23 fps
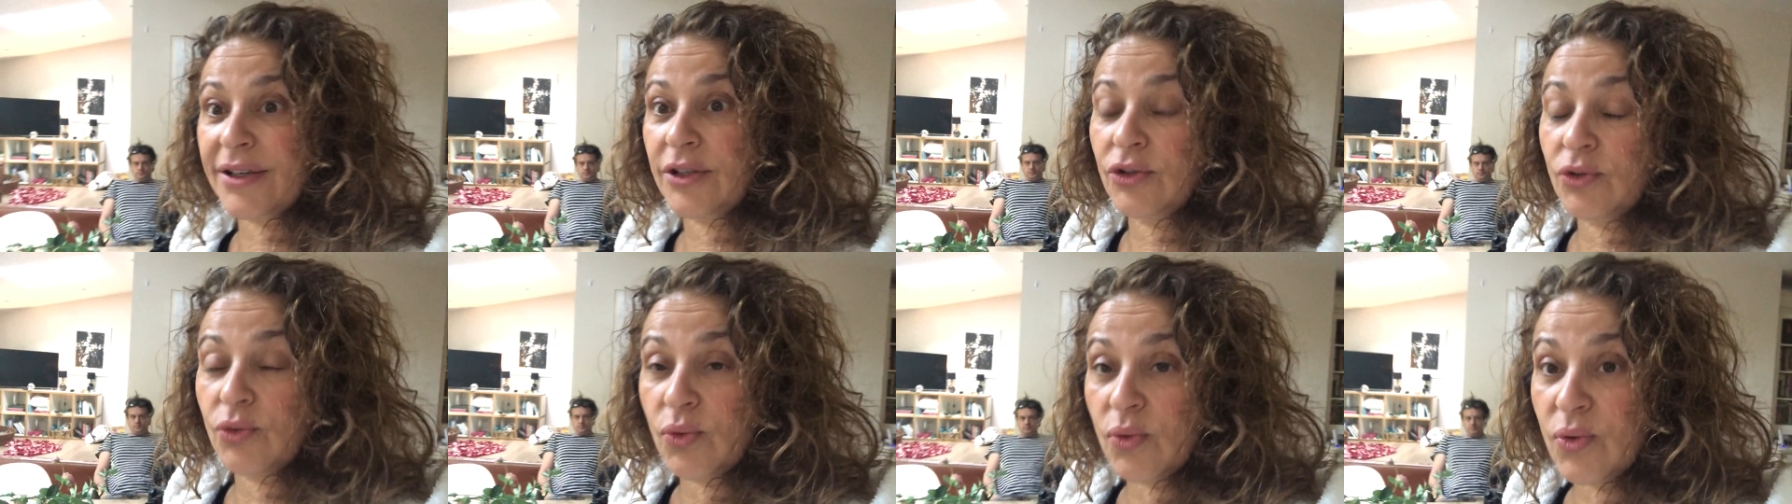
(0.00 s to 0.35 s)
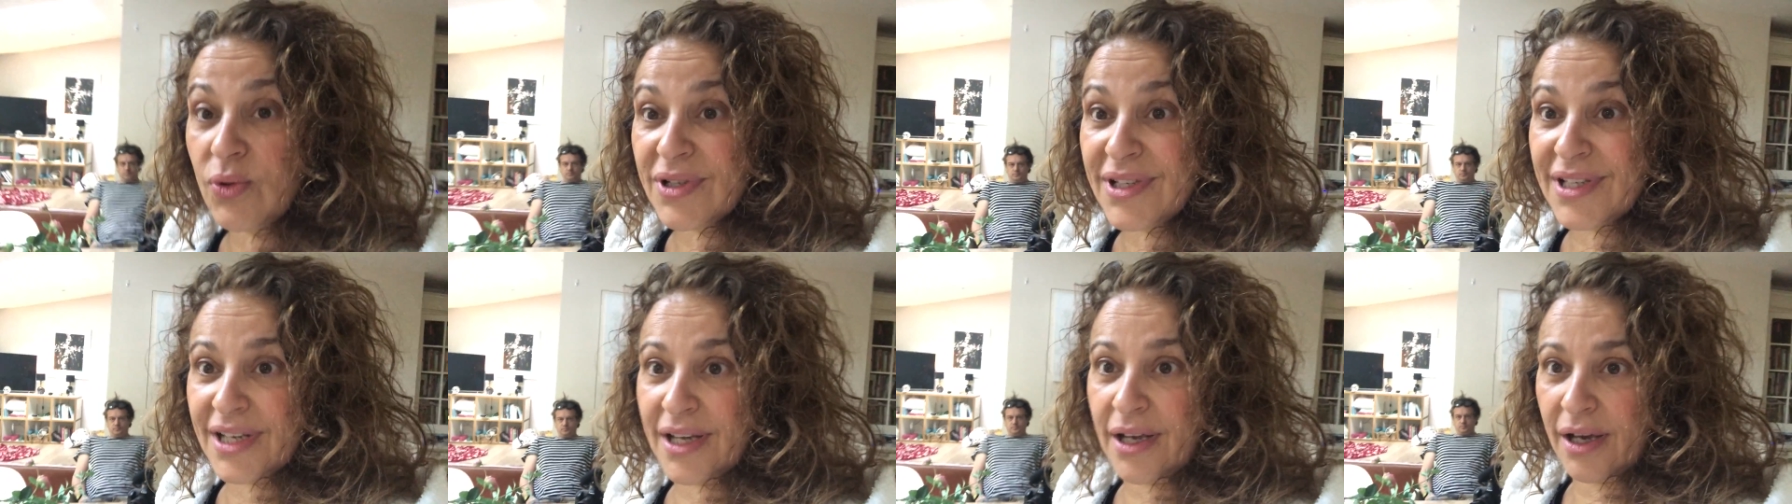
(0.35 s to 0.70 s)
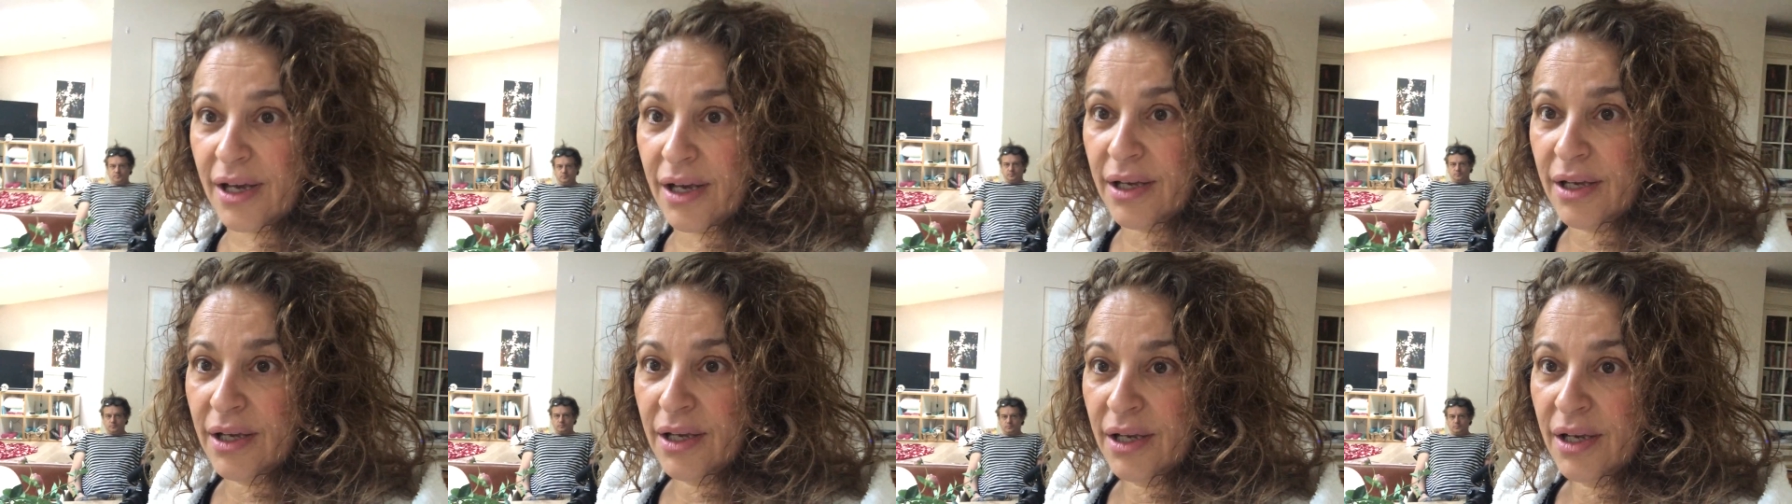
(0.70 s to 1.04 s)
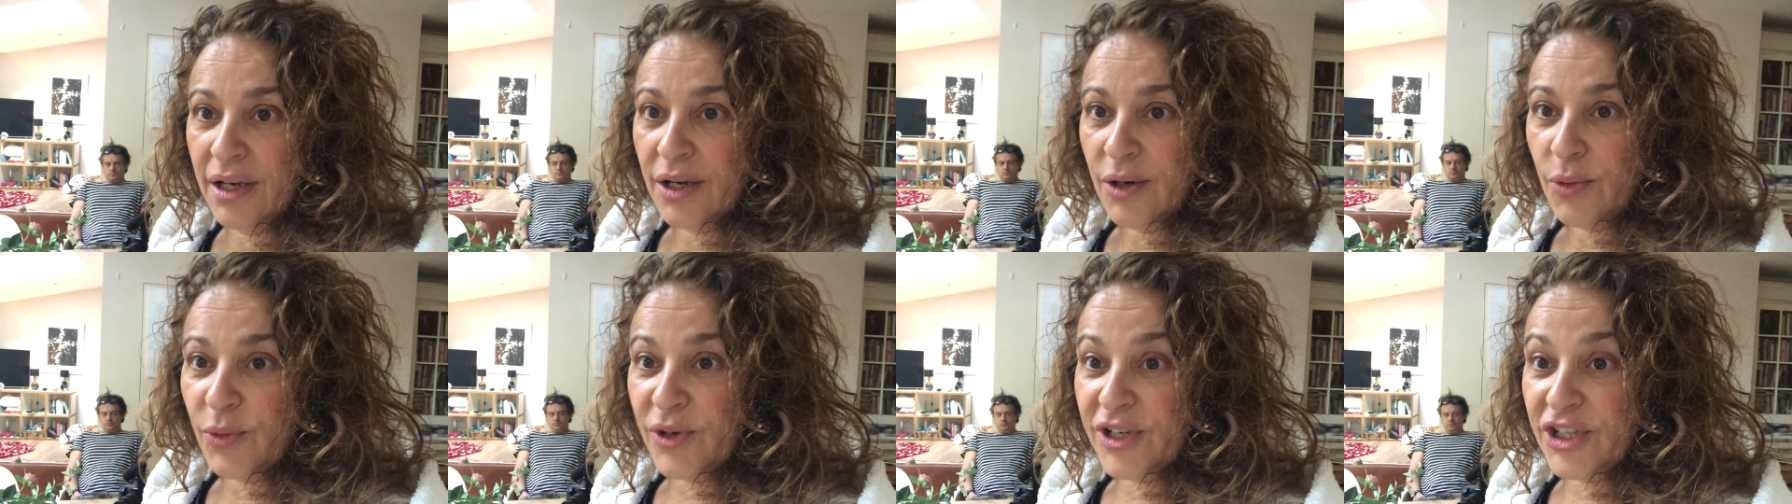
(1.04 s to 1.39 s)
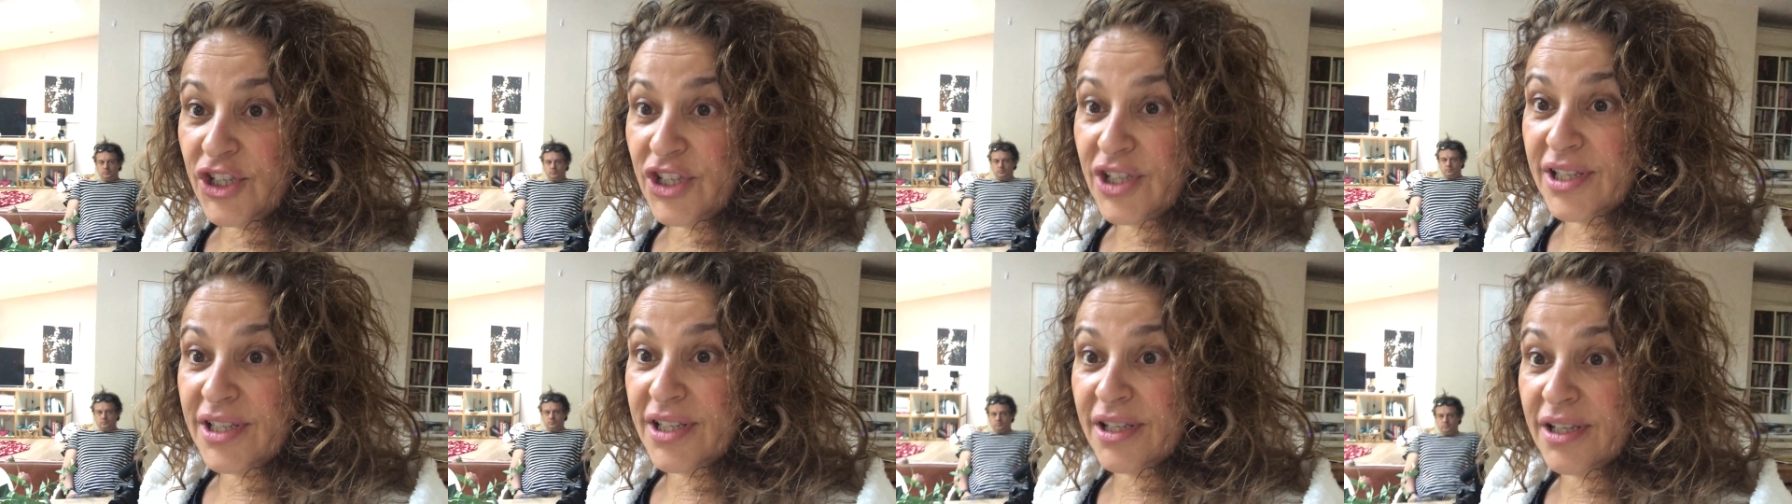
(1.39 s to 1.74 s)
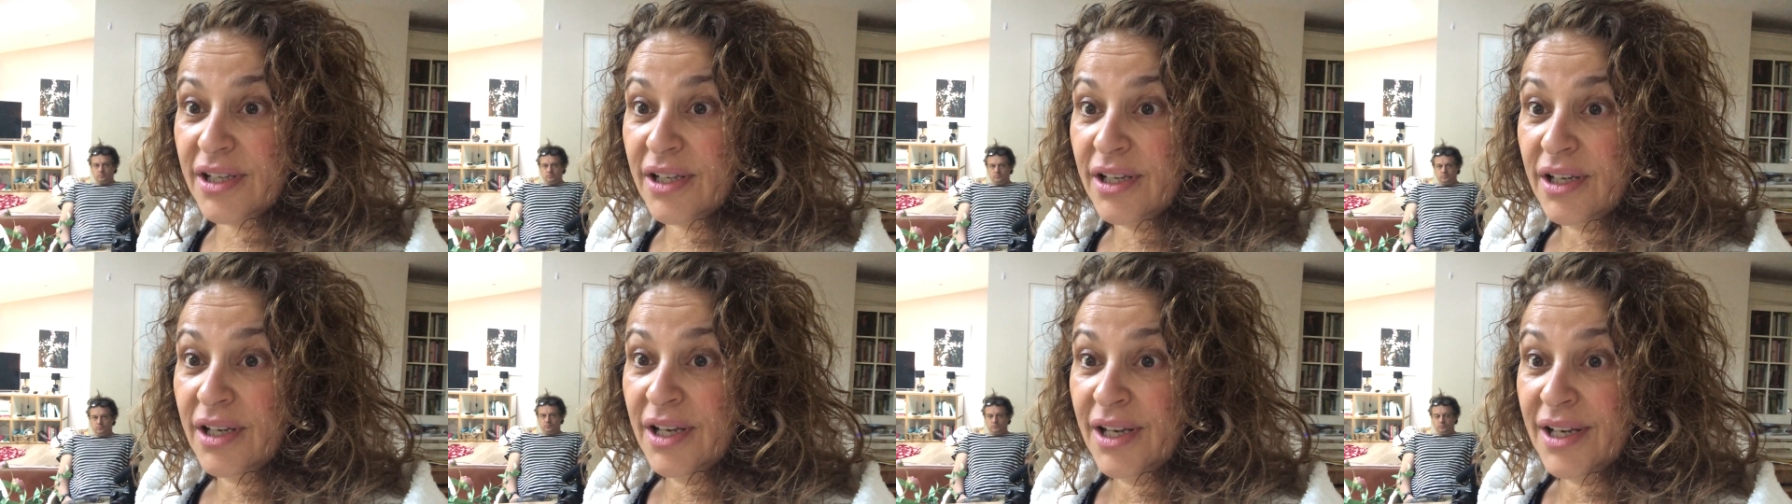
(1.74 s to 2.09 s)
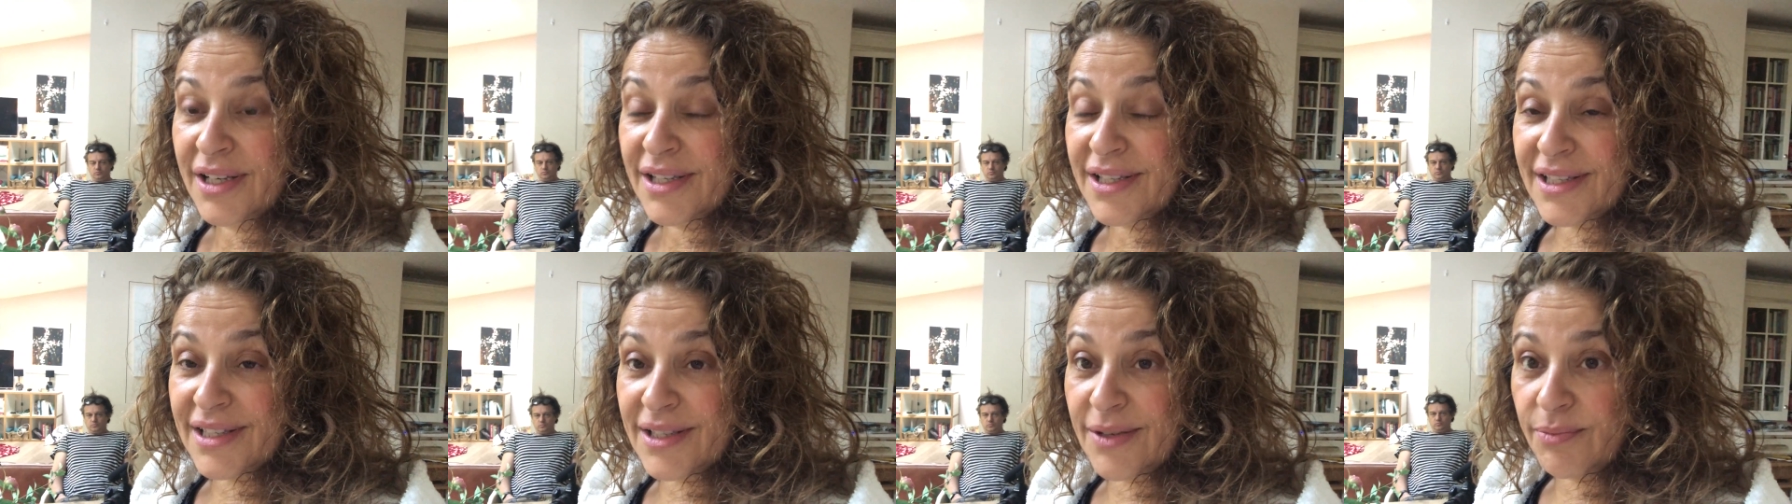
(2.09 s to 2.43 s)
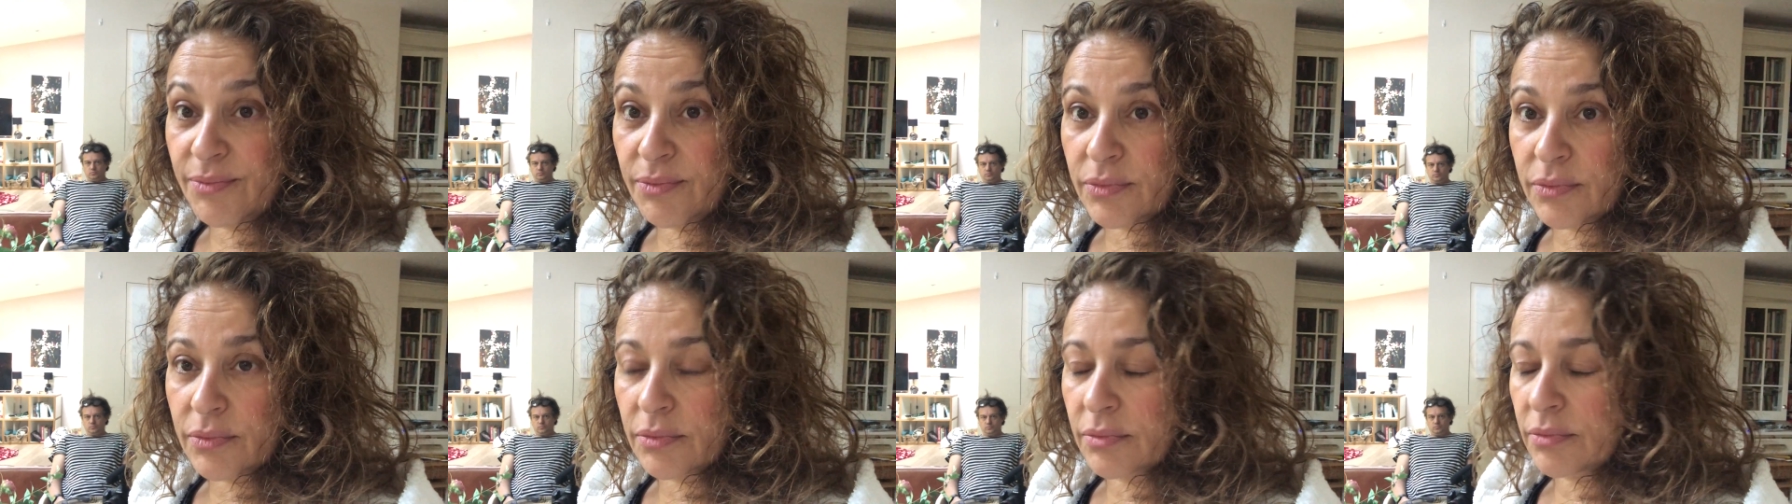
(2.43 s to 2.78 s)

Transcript: nausea, which is a sim.